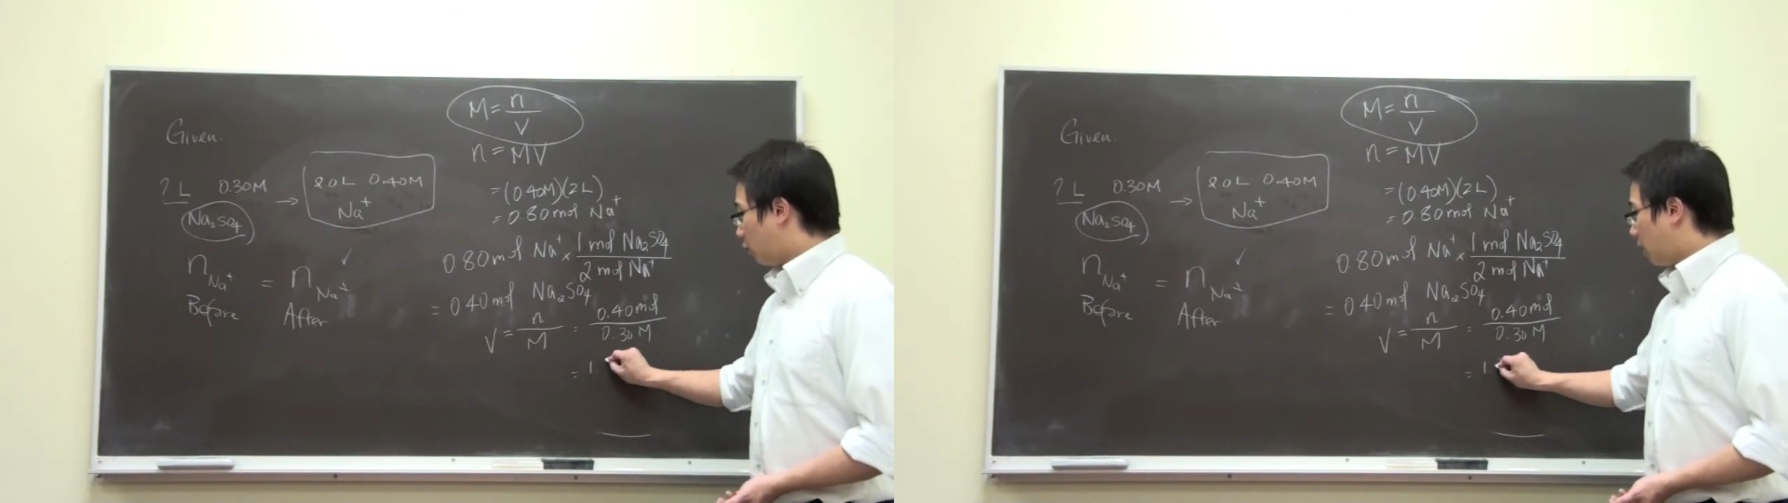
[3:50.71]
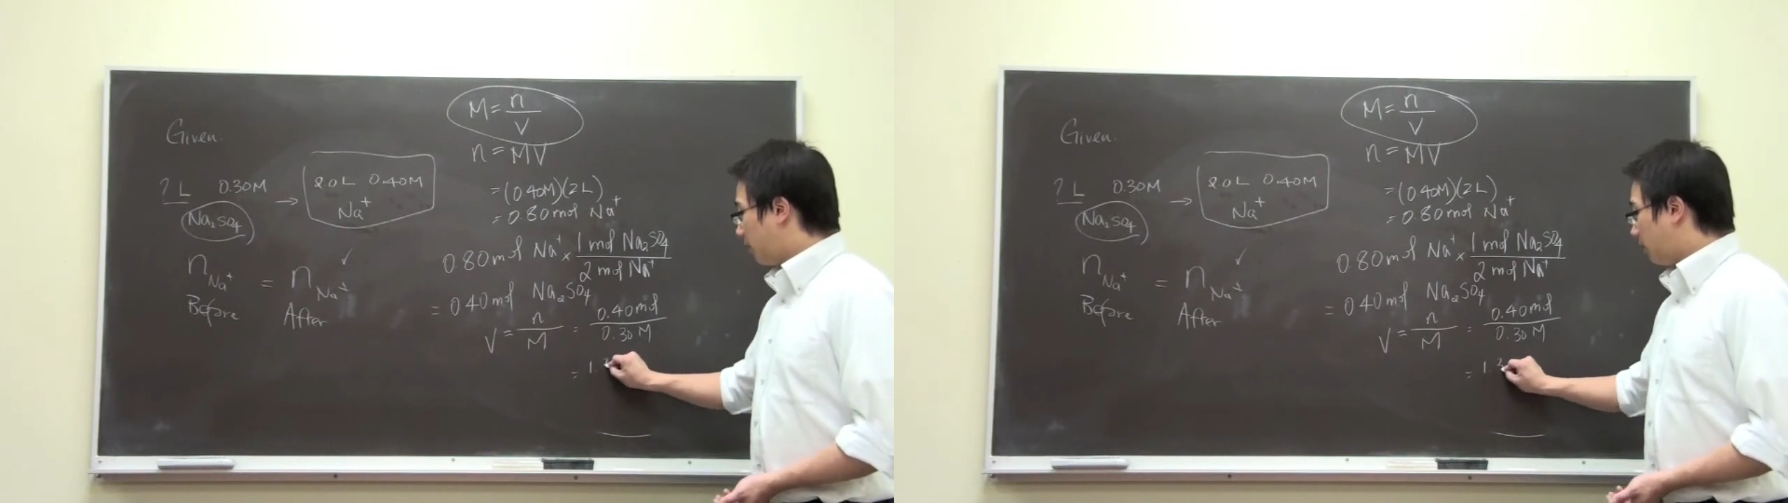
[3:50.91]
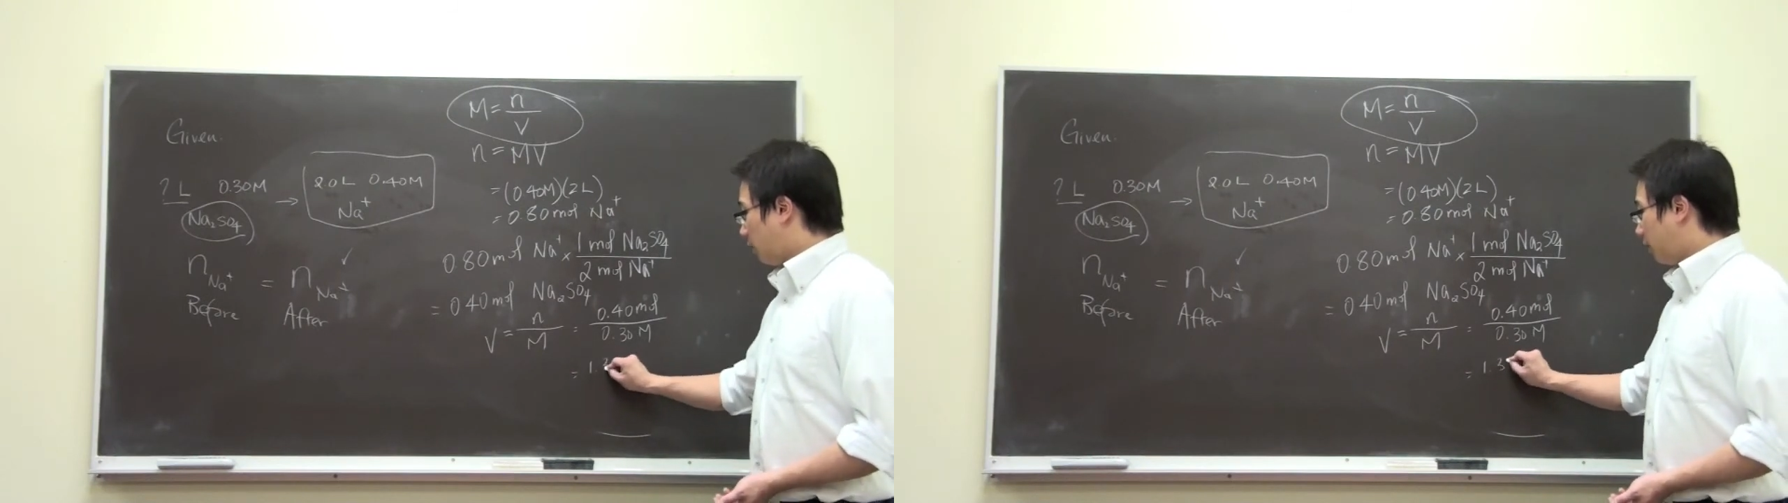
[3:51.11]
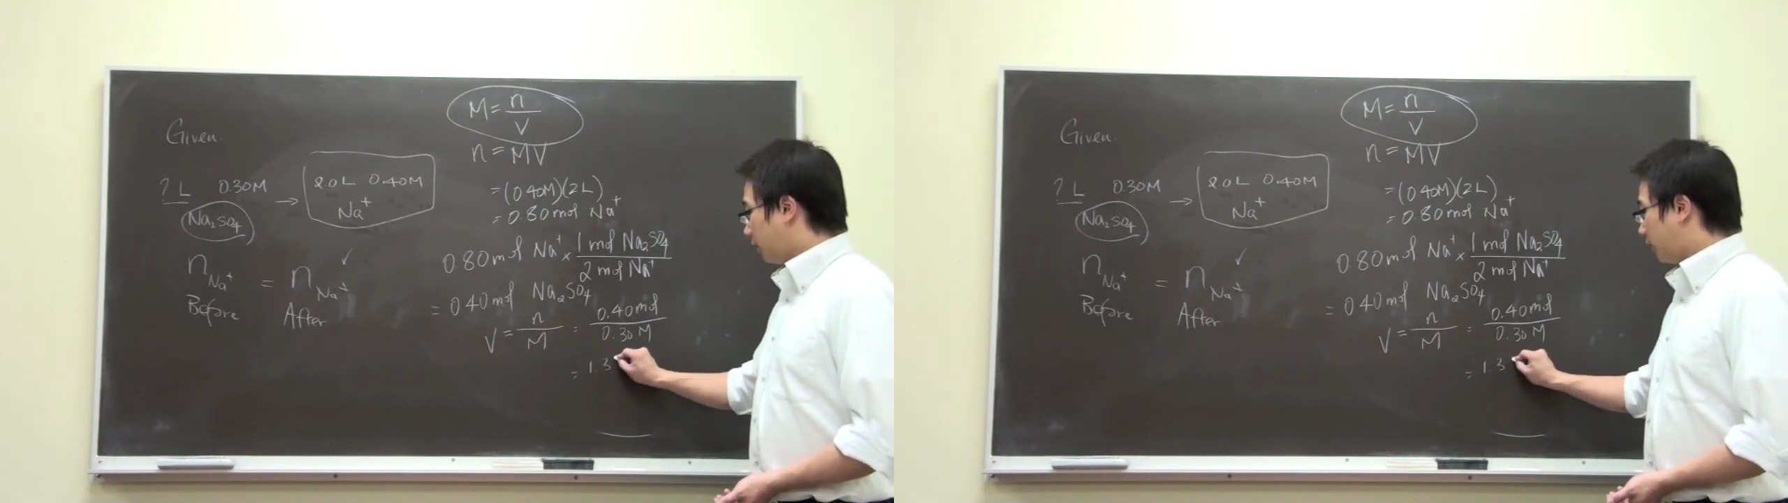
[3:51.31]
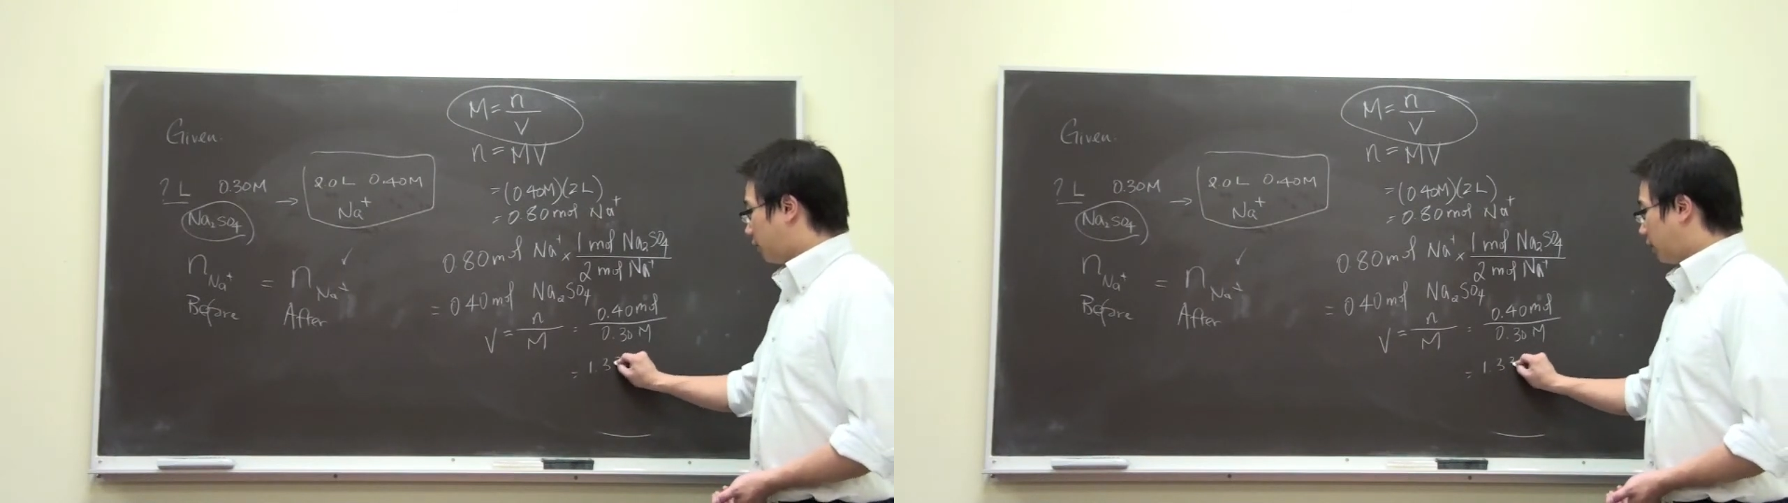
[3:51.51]

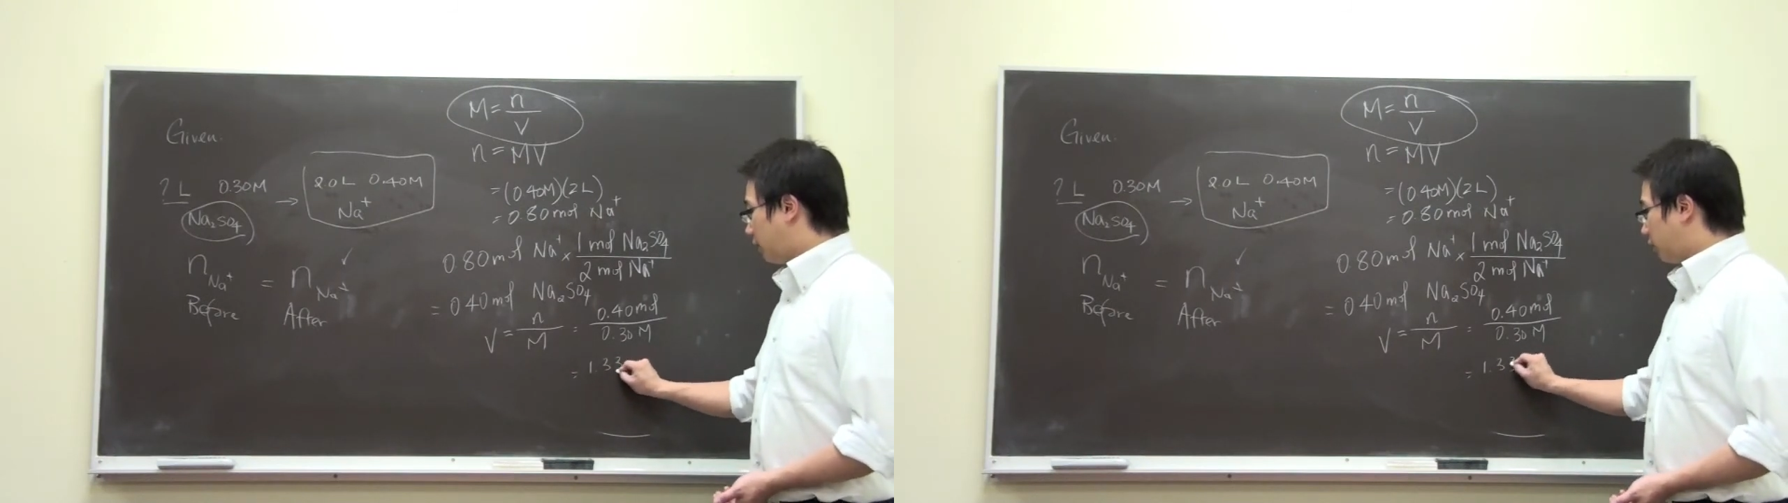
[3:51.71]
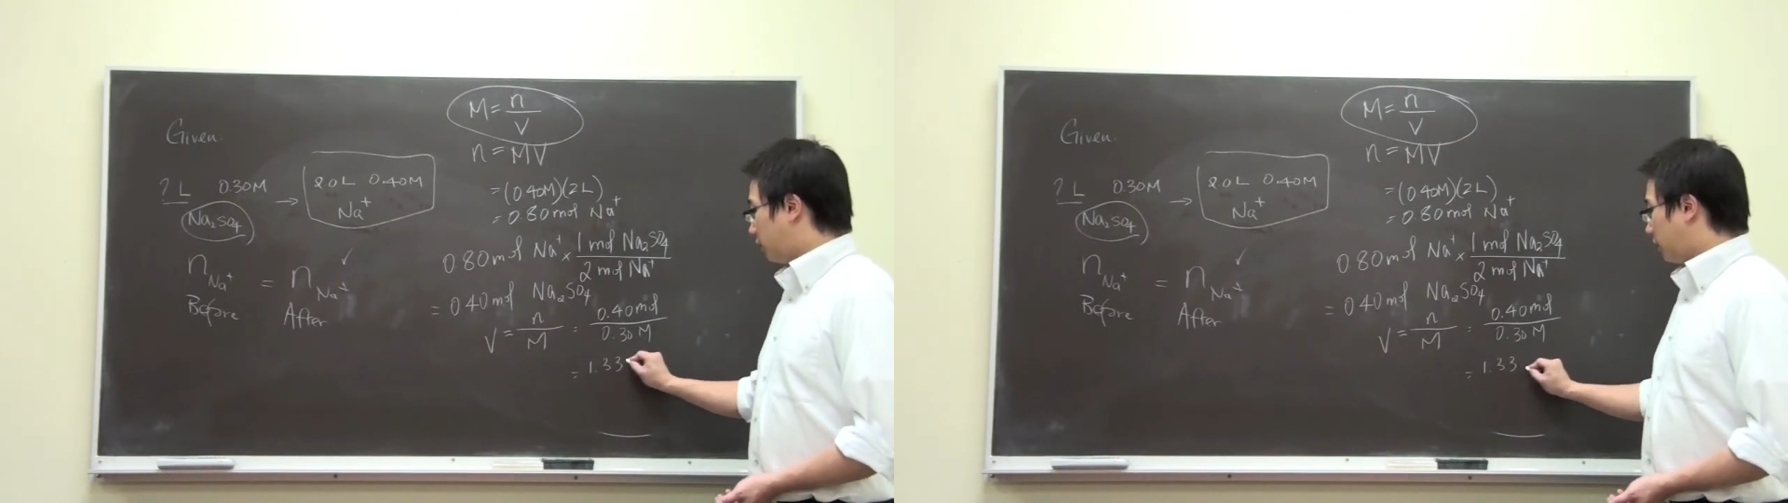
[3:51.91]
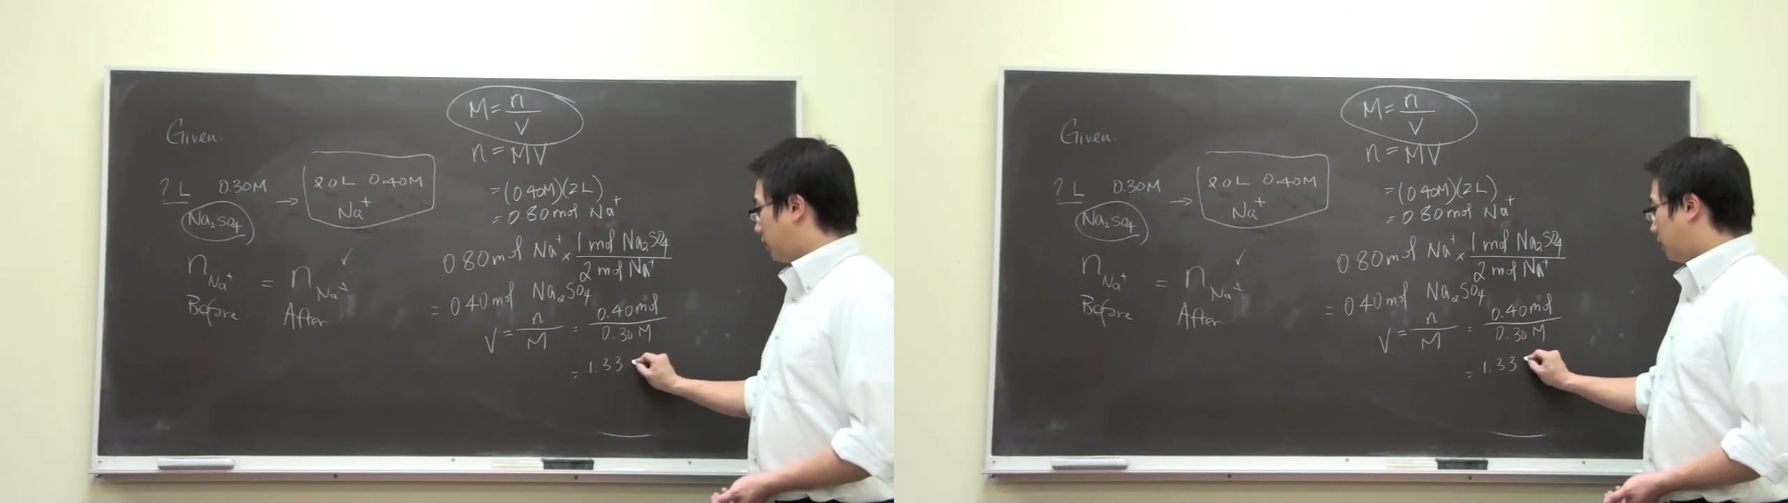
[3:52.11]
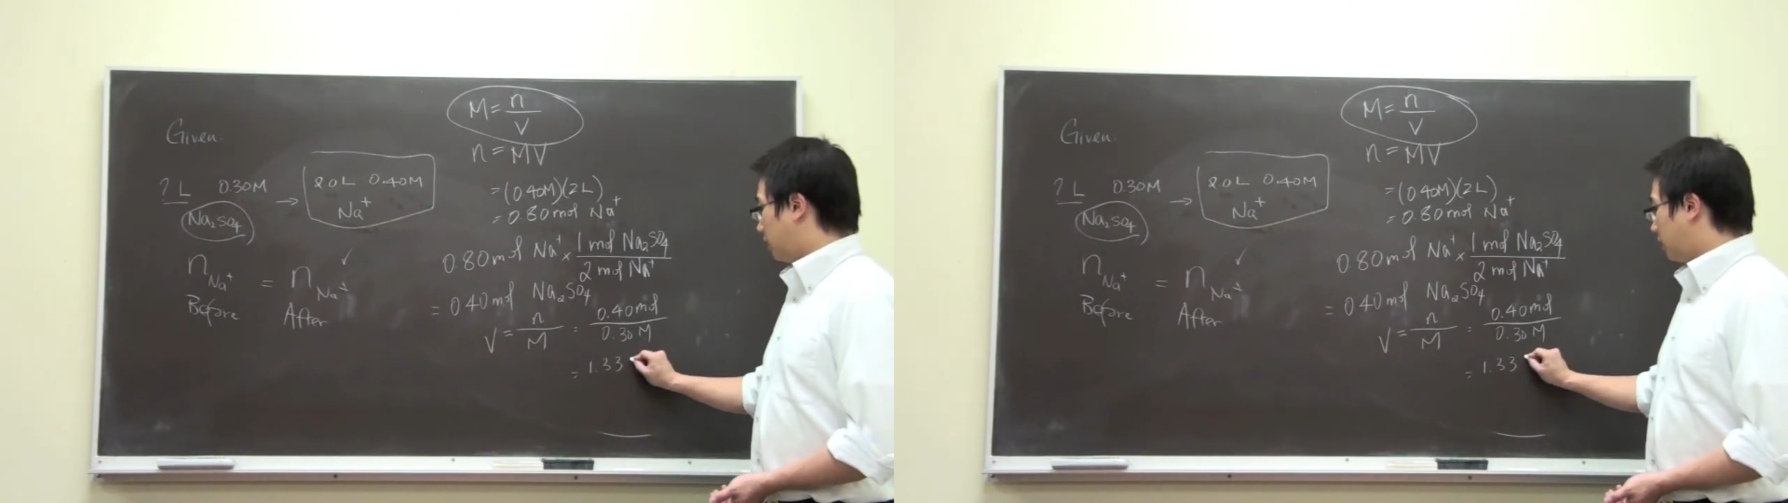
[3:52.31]
1.33